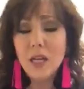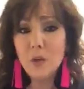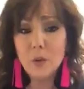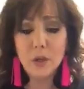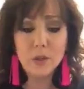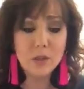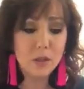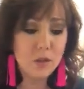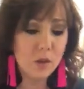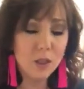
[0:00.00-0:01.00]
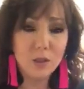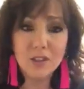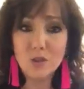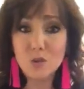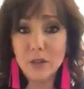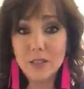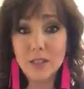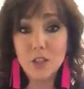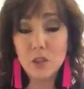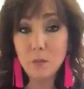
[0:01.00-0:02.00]
in rehearsal. You can look at your
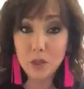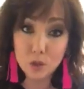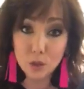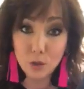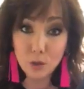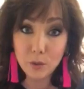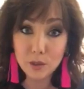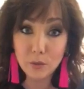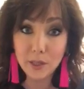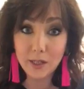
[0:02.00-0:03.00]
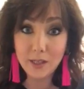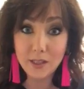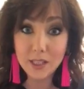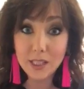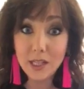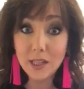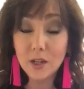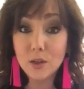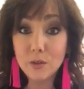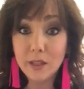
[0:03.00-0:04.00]
translation, make sure you know what's going on in the scene that
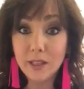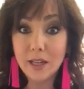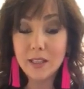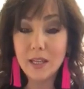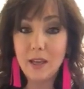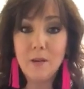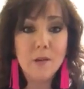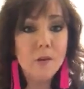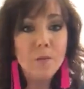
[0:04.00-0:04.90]
you're doing that day.